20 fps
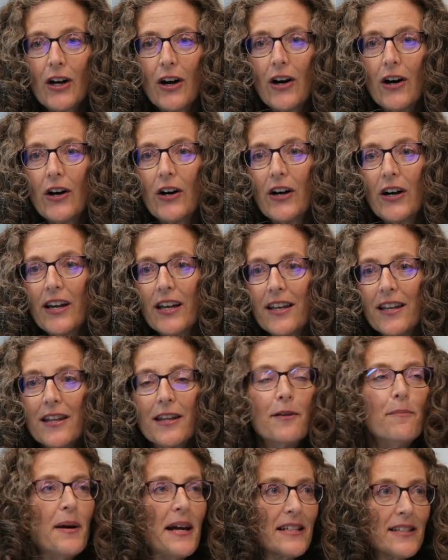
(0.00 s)
on
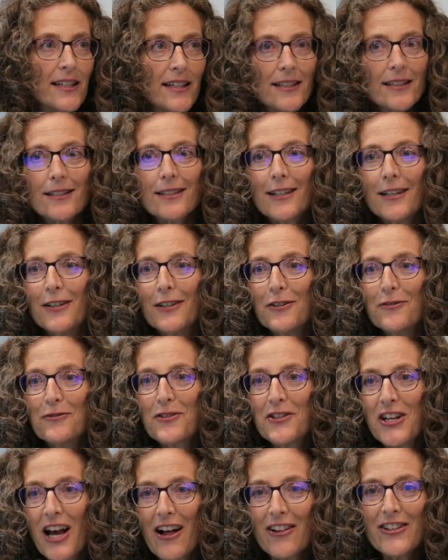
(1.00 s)
the basics of
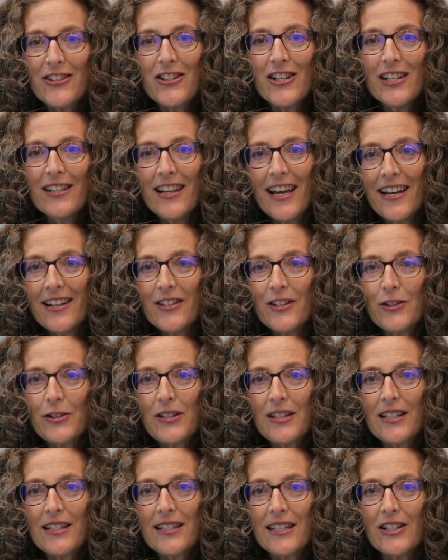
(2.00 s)
challenging land use
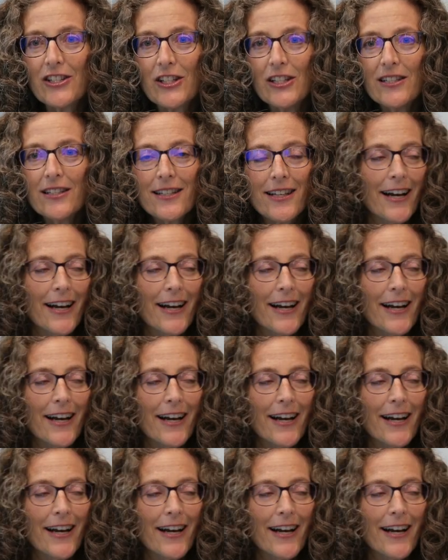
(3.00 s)
decisions.